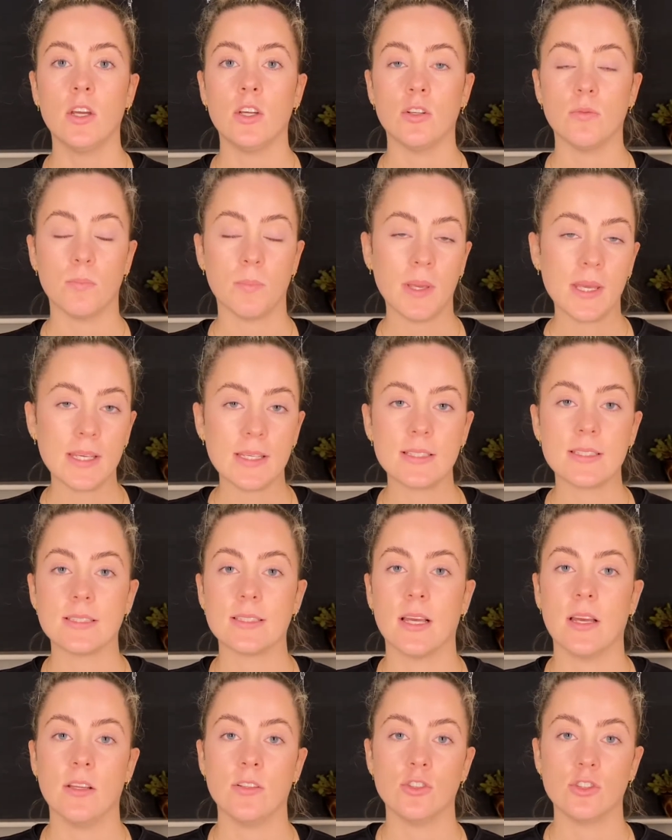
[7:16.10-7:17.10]
peace
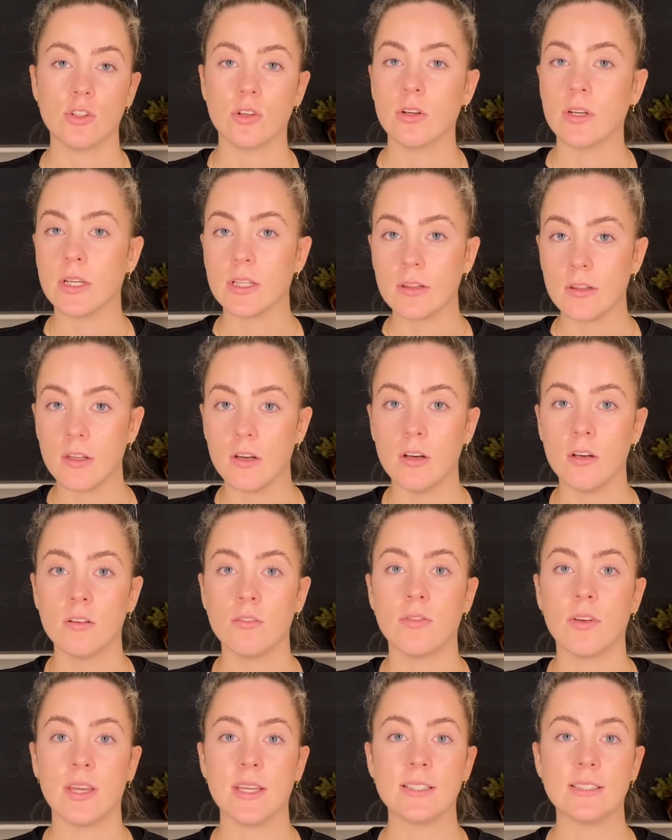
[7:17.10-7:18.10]
and joy and
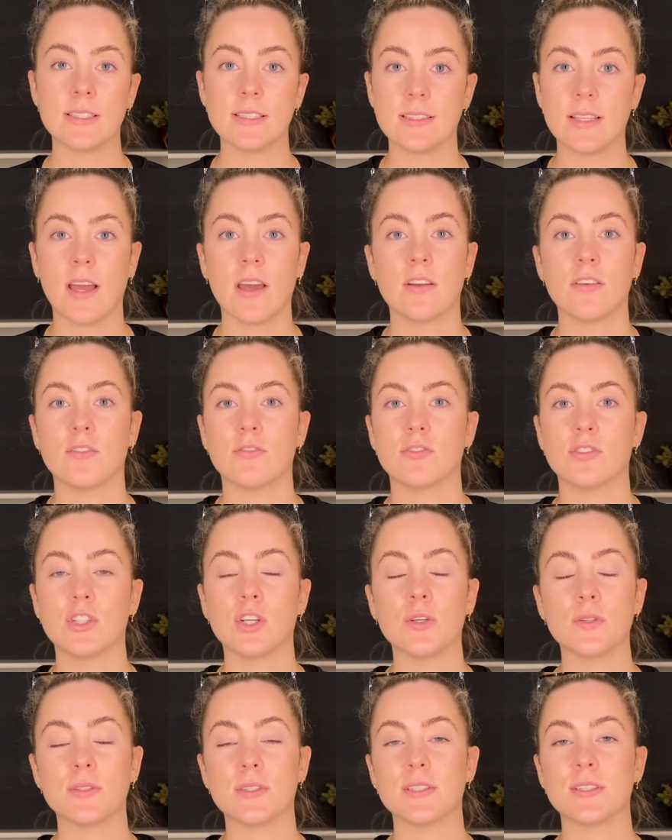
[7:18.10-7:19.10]
love, instead of
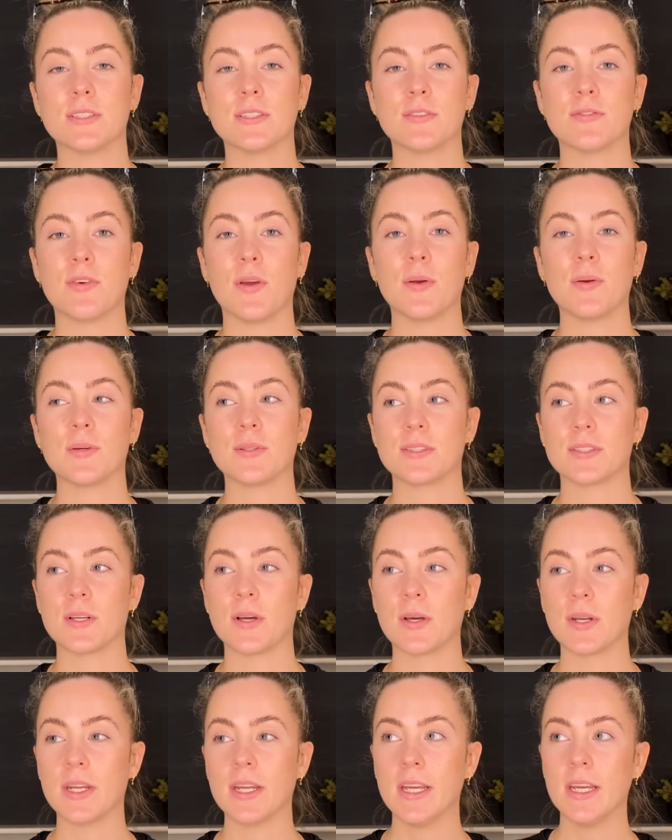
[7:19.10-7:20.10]
choosing to focus
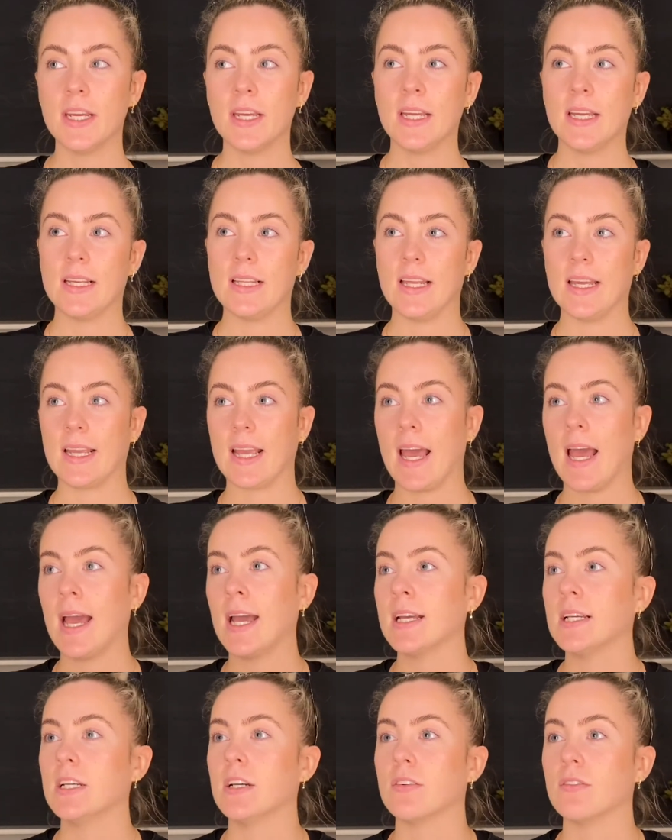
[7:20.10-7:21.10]
on like
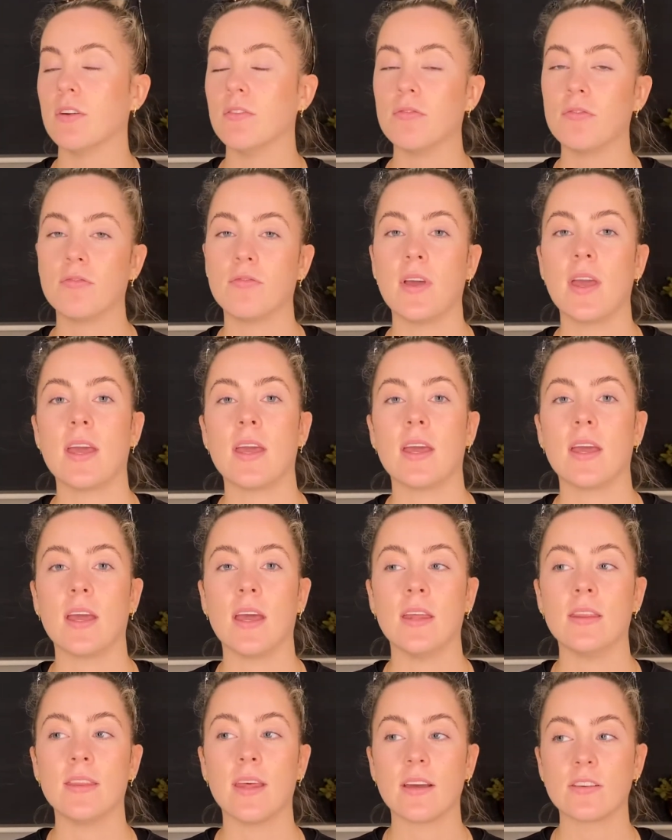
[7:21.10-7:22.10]
anger and fear.
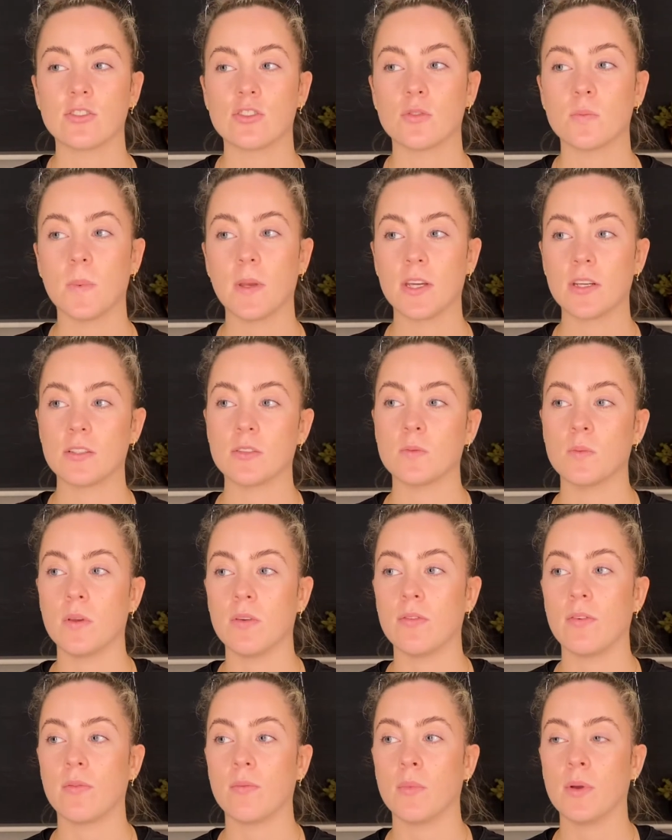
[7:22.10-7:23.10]
And that's just because we
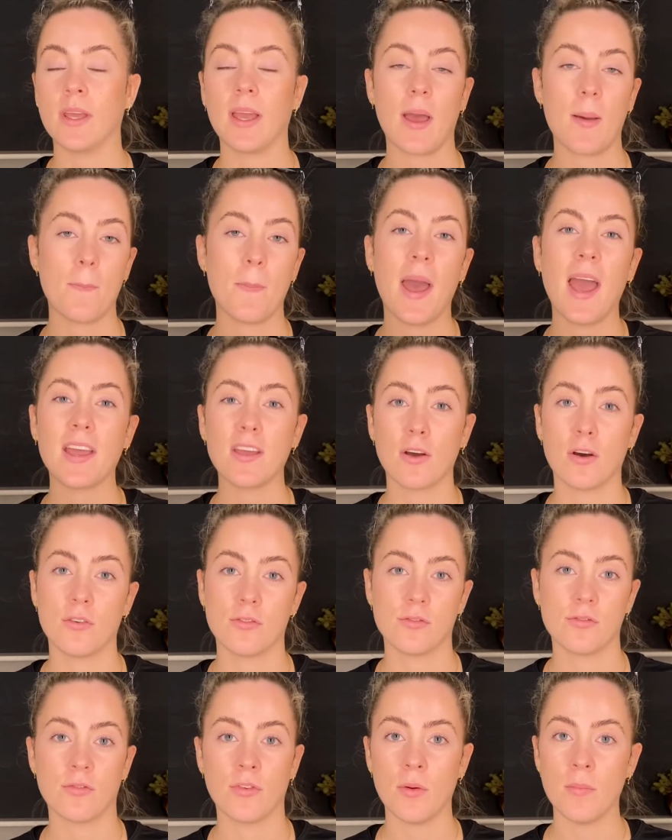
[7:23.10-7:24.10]
get
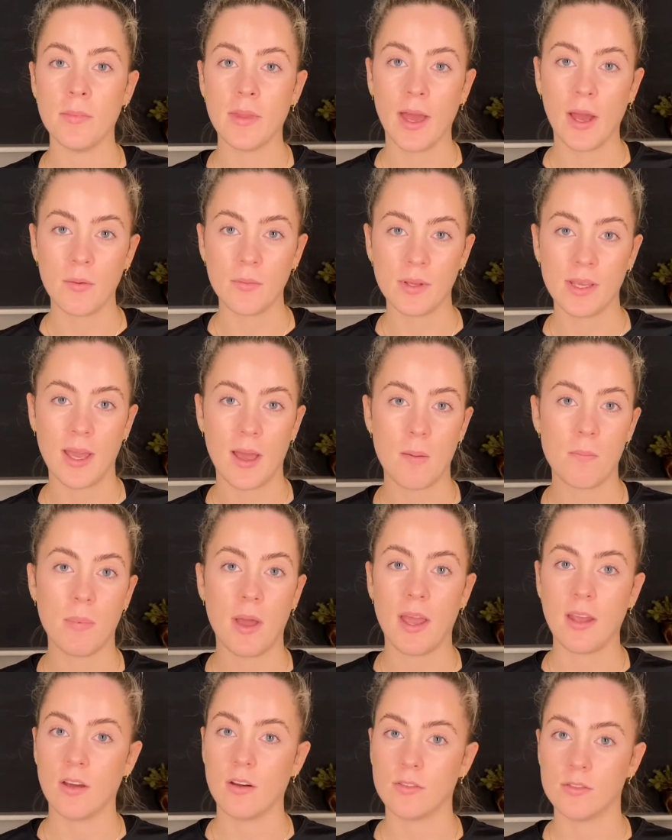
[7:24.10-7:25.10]
payoffs from that. We get
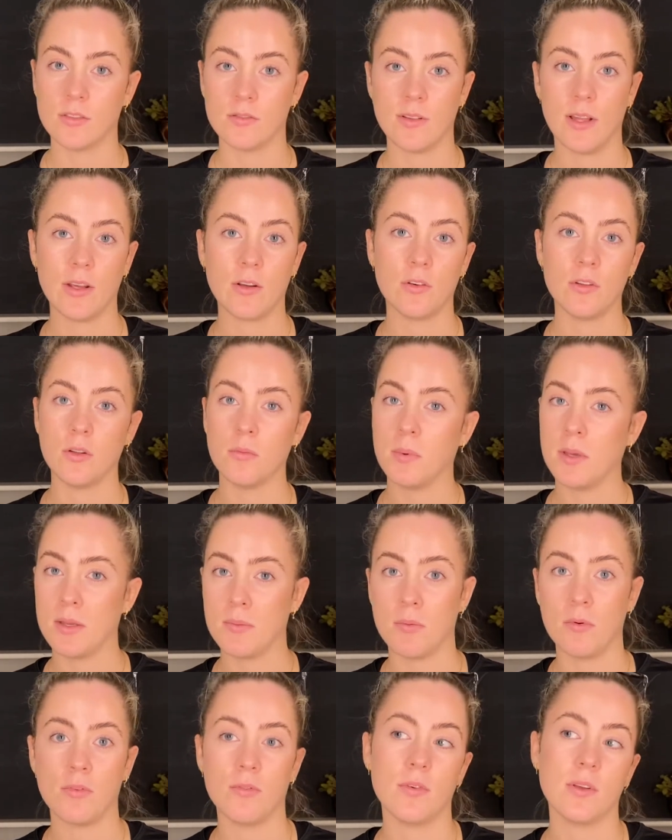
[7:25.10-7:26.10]
payoffs of like other
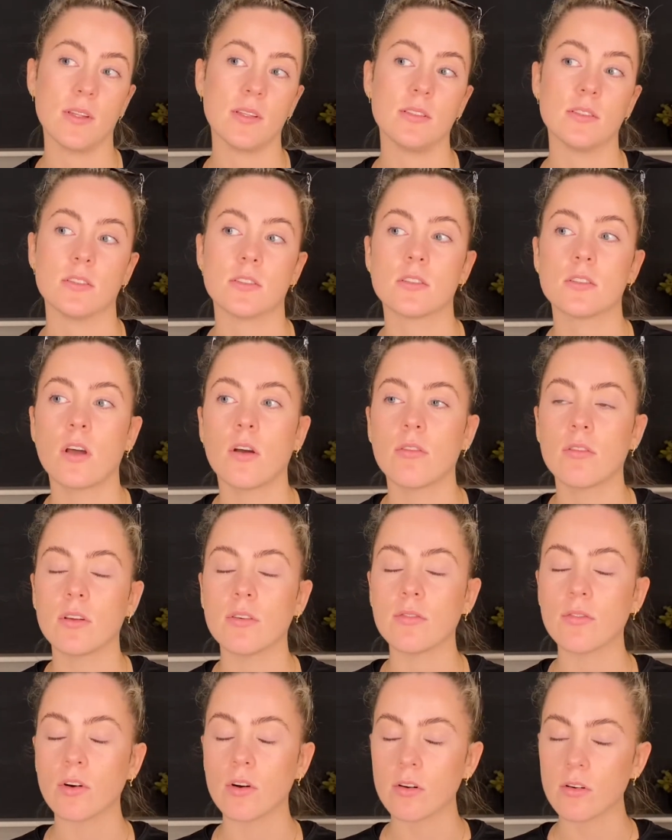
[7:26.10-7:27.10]
people feeling sorry
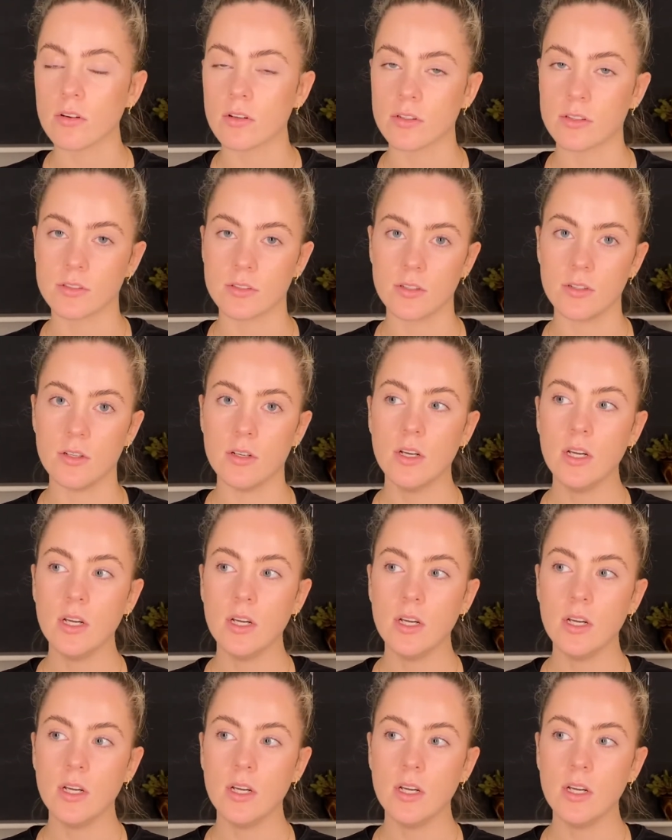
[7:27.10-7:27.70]
for us, or